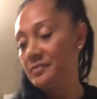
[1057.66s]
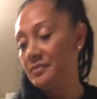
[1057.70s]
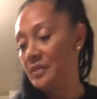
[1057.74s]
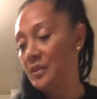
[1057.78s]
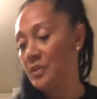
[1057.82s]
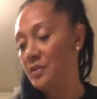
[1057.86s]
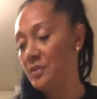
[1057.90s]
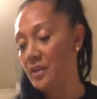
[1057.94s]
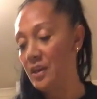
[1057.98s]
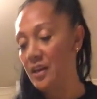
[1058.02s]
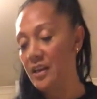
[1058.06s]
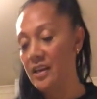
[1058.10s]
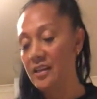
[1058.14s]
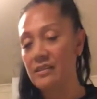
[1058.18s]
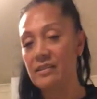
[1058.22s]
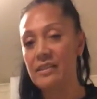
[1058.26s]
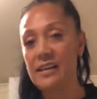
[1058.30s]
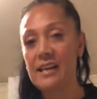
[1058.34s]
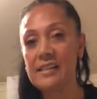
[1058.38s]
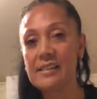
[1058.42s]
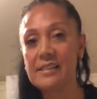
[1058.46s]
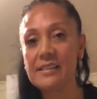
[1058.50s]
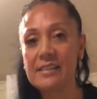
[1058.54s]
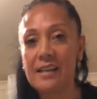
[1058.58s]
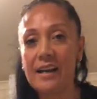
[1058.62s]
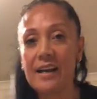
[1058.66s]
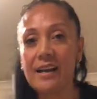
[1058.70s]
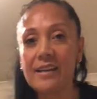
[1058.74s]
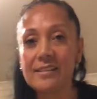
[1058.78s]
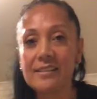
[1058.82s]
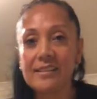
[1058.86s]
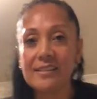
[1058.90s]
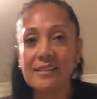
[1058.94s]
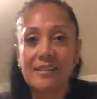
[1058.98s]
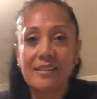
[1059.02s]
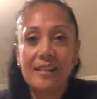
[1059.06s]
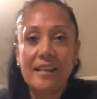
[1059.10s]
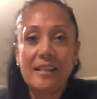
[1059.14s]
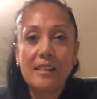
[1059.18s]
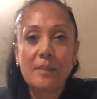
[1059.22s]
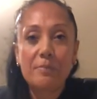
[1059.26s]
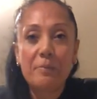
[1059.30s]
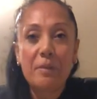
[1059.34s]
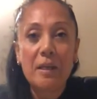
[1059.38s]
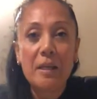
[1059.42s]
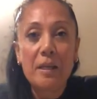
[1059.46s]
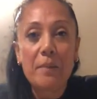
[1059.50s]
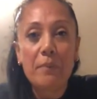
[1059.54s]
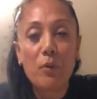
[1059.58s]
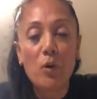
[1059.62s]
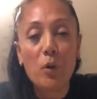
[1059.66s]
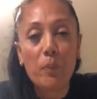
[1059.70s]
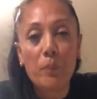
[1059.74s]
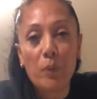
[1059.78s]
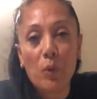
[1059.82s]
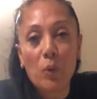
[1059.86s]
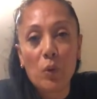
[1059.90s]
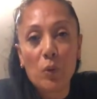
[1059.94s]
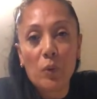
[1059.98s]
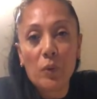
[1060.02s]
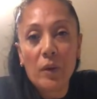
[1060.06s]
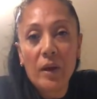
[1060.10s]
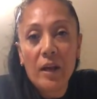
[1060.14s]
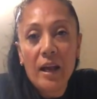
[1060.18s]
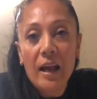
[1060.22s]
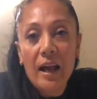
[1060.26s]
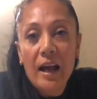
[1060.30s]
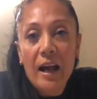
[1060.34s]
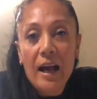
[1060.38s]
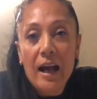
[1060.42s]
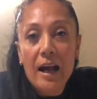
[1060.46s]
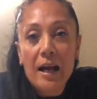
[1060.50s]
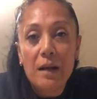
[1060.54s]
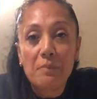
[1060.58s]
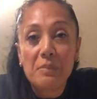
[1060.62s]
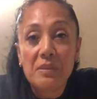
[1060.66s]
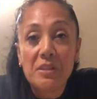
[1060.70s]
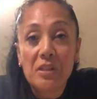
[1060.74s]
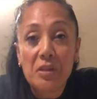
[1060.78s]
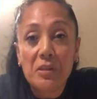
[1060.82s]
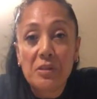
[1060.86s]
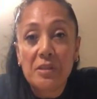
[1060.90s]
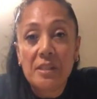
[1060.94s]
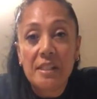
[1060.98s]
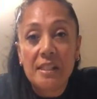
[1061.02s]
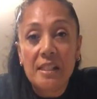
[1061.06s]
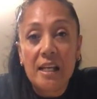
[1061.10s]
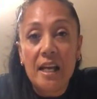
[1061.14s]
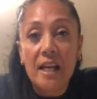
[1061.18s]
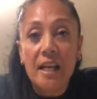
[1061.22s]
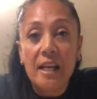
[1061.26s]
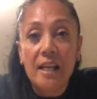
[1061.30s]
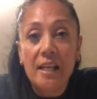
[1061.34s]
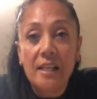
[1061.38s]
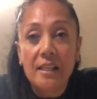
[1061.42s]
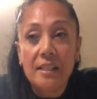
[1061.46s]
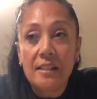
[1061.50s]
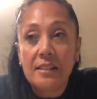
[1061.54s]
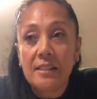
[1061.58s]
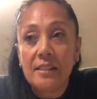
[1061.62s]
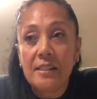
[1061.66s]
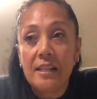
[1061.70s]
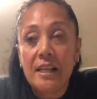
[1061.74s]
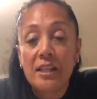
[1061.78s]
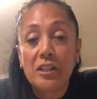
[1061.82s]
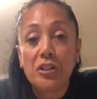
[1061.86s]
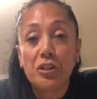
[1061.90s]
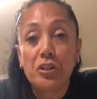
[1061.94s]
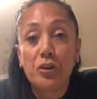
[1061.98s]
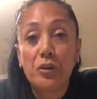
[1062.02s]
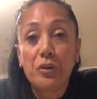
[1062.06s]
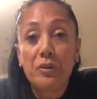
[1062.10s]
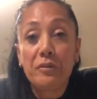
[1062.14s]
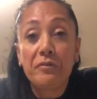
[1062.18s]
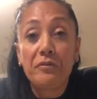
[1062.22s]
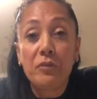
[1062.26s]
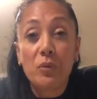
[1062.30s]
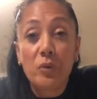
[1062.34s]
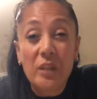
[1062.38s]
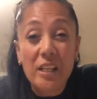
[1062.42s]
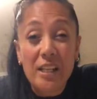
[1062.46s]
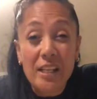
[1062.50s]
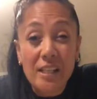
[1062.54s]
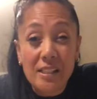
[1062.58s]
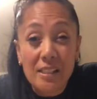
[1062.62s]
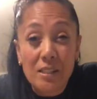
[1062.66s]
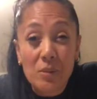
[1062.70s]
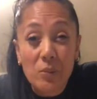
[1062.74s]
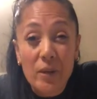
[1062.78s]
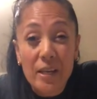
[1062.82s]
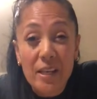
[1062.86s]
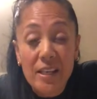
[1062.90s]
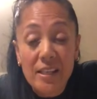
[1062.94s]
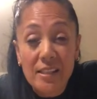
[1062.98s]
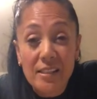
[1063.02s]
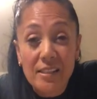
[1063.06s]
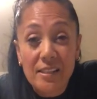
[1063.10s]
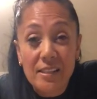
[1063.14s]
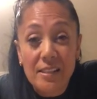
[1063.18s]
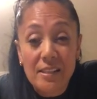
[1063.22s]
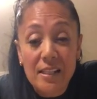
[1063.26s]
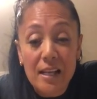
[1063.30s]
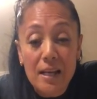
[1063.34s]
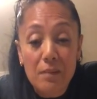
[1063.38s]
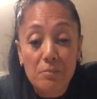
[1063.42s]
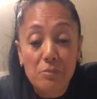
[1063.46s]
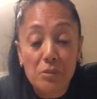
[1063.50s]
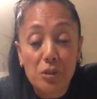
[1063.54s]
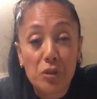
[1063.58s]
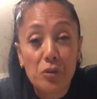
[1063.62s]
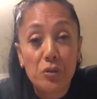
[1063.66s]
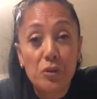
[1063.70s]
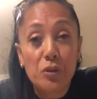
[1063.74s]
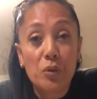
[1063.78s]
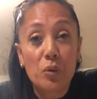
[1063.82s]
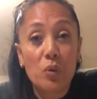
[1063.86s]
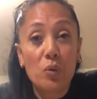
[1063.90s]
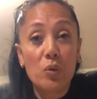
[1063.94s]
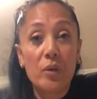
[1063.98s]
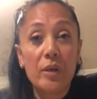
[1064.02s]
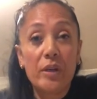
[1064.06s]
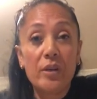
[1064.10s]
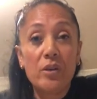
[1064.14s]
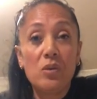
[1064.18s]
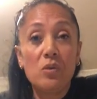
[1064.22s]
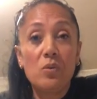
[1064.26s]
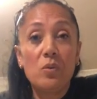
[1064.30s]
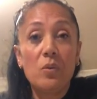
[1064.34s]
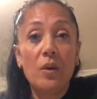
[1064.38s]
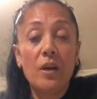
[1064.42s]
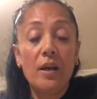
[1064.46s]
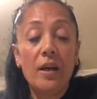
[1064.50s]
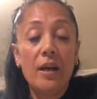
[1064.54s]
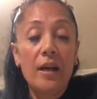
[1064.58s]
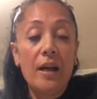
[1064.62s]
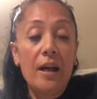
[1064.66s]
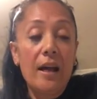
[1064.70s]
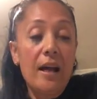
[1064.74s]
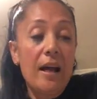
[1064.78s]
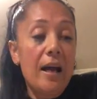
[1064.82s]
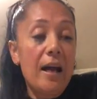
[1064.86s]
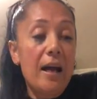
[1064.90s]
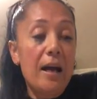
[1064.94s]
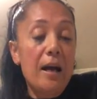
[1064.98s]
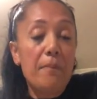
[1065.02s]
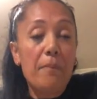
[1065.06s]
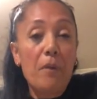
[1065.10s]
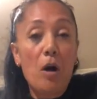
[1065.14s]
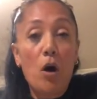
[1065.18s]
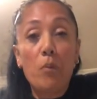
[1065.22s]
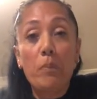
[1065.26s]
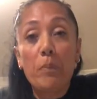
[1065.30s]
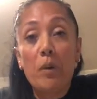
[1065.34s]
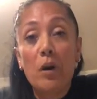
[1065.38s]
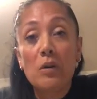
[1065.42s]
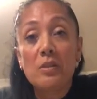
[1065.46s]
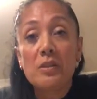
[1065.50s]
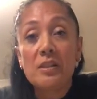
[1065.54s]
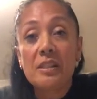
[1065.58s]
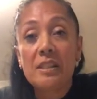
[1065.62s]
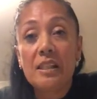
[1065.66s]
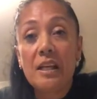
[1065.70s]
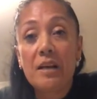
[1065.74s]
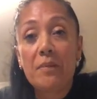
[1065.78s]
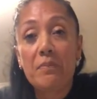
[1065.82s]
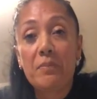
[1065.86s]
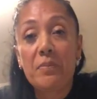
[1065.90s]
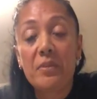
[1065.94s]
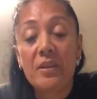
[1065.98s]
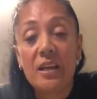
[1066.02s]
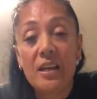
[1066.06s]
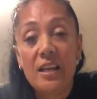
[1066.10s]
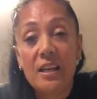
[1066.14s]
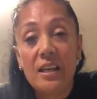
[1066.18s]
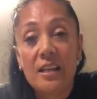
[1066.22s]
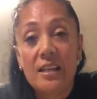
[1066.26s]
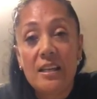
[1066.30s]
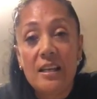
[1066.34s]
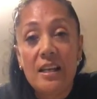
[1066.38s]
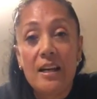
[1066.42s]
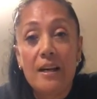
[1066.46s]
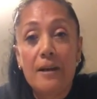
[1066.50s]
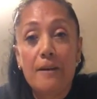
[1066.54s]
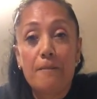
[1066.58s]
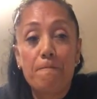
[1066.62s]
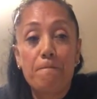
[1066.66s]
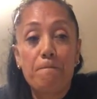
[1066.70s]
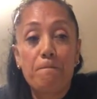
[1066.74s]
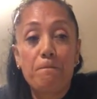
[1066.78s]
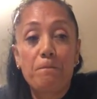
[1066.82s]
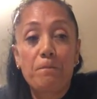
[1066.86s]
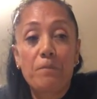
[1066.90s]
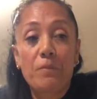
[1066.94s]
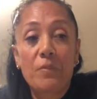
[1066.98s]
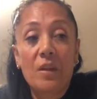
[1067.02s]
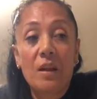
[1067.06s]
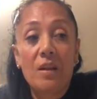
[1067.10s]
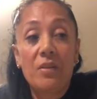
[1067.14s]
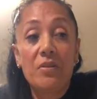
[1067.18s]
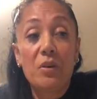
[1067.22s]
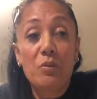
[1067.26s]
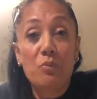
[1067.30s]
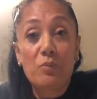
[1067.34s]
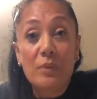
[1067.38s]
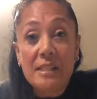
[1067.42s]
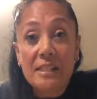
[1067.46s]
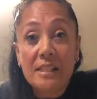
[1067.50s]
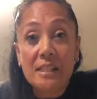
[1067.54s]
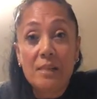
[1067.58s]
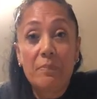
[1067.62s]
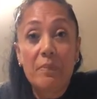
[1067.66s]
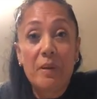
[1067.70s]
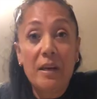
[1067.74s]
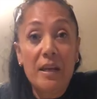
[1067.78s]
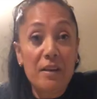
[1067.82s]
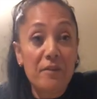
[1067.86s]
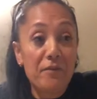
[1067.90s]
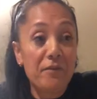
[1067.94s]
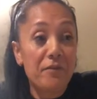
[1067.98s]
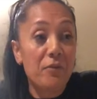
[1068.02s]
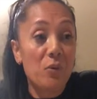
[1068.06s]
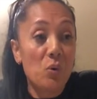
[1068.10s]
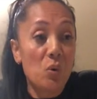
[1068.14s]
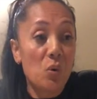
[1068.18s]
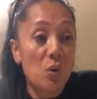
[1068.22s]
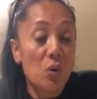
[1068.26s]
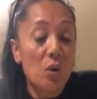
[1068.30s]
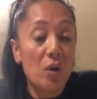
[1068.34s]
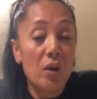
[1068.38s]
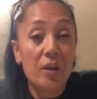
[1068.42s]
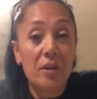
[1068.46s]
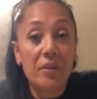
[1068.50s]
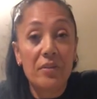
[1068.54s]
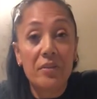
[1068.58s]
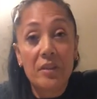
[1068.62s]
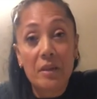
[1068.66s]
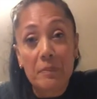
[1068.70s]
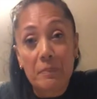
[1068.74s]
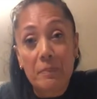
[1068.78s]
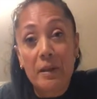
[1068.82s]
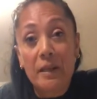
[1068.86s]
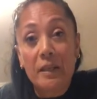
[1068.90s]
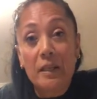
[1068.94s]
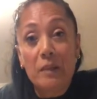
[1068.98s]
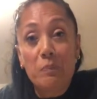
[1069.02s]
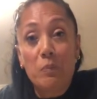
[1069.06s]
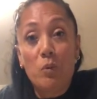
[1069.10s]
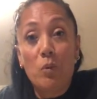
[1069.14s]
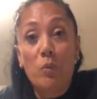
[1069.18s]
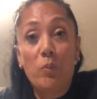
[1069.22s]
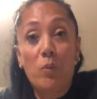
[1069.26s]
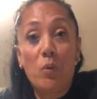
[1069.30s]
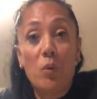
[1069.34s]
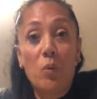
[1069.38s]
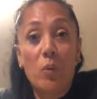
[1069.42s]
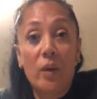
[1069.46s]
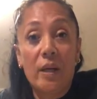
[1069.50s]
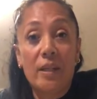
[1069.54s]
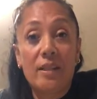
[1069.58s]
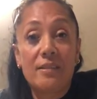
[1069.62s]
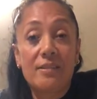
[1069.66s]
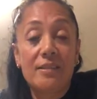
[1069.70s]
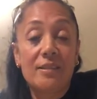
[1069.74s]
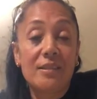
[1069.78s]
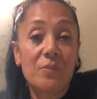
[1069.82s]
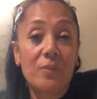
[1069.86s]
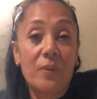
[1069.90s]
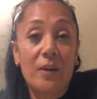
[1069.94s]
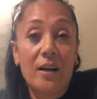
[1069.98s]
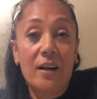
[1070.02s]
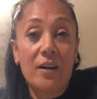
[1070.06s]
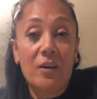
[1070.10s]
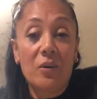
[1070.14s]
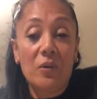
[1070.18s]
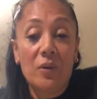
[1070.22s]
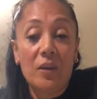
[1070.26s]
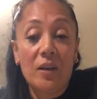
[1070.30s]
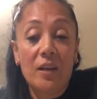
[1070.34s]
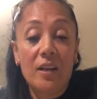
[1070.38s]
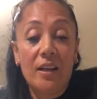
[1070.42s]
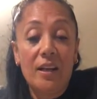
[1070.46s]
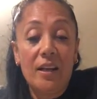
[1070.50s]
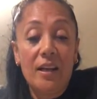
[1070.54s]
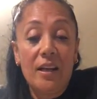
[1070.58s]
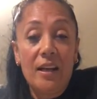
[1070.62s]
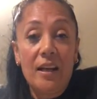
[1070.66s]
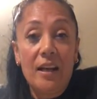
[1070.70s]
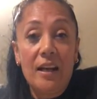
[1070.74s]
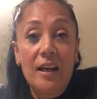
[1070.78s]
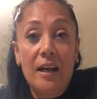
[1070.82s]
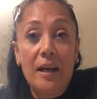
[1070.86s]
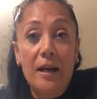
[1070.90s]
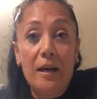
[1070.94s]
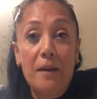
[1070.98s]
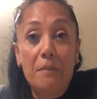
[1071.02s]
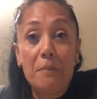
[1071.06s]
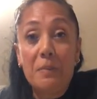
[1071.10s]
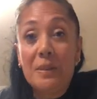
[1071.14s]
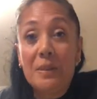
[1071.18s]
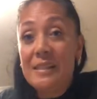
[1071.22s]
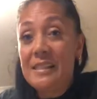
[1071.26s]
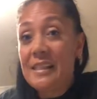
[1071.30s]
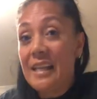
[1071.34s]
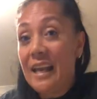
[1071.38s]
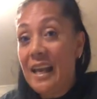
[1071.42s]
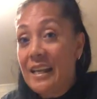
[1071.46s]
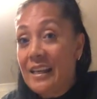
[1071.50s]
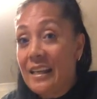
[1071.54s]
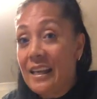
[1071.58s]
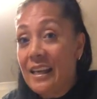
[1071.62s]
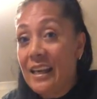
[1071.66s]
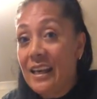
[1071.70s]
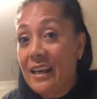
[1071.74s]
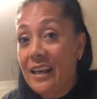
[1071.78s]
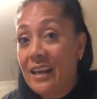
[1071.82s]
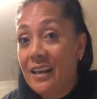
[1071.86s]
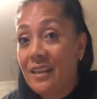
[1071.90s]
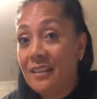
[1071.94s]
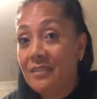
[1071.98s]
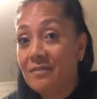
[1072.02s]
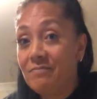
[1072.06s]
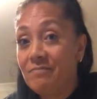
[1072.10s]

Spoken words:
Alright, that's us. That's Panipopo. So stay tuned for next week's tutorial. I'll post up the recipe for the Panipopo one as well. But take care,